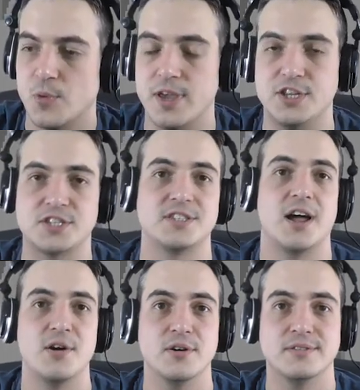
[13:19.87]
Well, you just
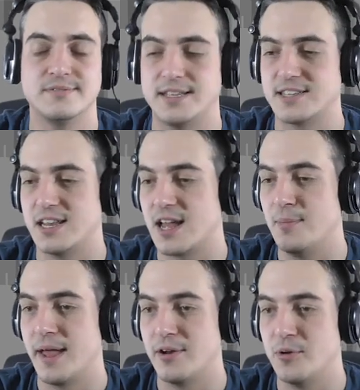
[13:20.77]
know that's going to
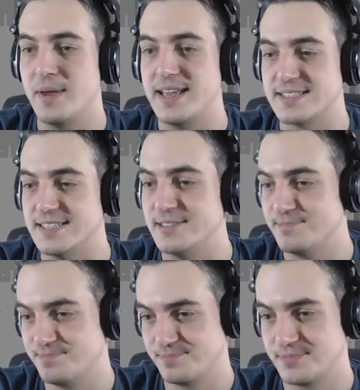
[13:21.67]
come down on me, isn't it?
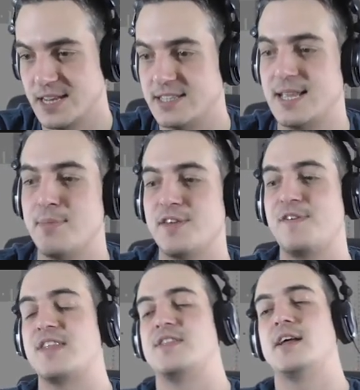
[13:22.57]
December the
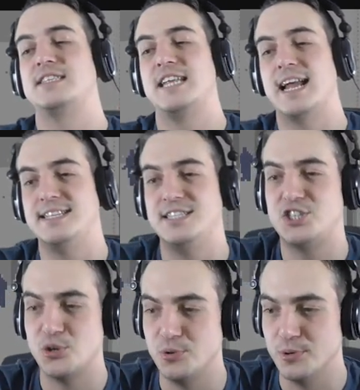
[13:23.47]
5th,
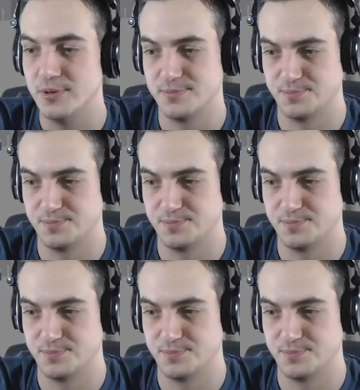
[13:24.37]
1982.